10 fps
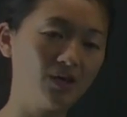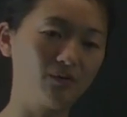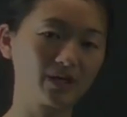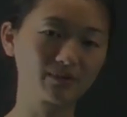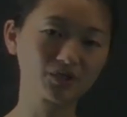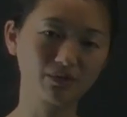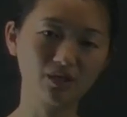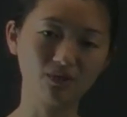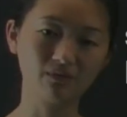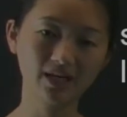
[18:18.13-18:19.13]
What I'm
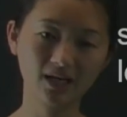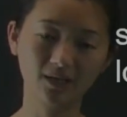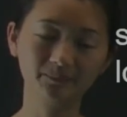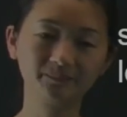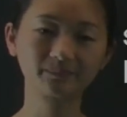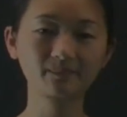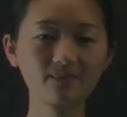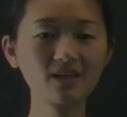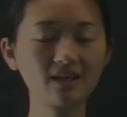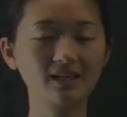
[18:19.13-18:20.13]
showing you now
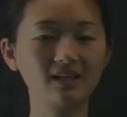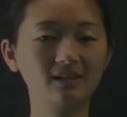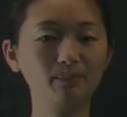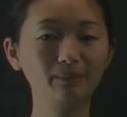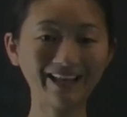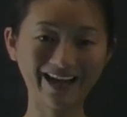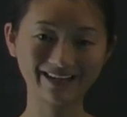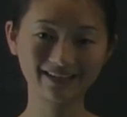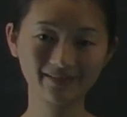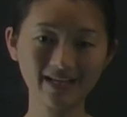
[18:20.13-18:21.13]
in
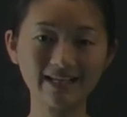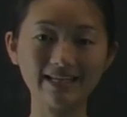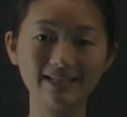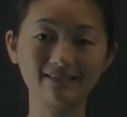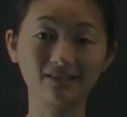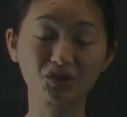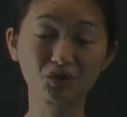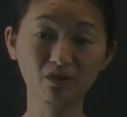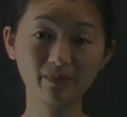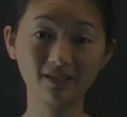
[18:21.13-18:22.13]
black is the
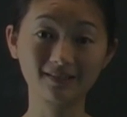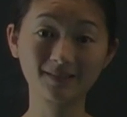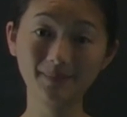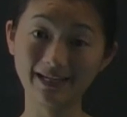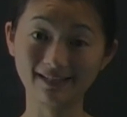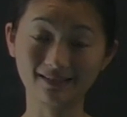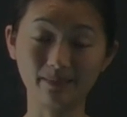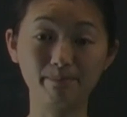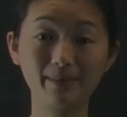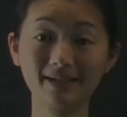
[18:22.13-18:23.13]
discriminant space
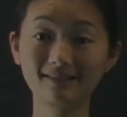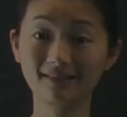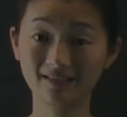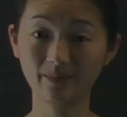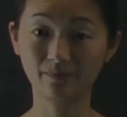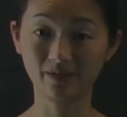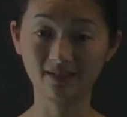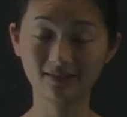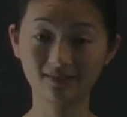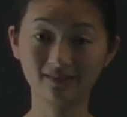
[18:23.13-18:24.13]
that best
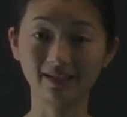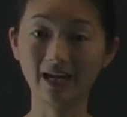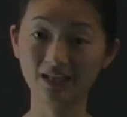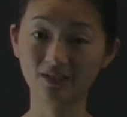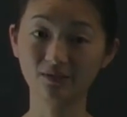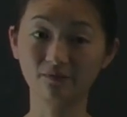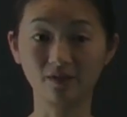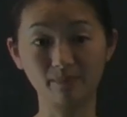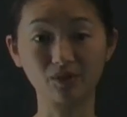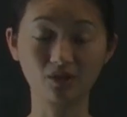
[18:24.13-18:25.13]
separates the cats
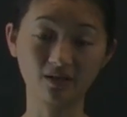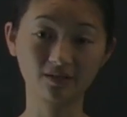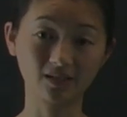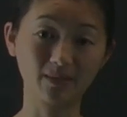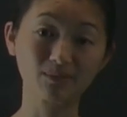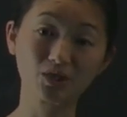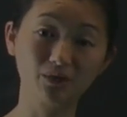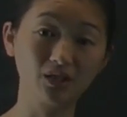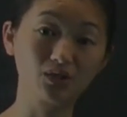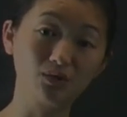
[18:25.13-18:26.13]
from the dogs. And I'm
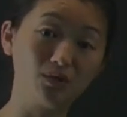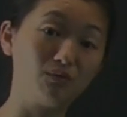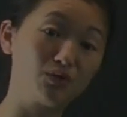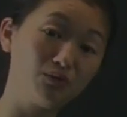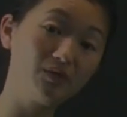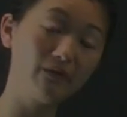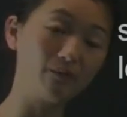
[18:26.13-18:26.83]
showing it to you in two different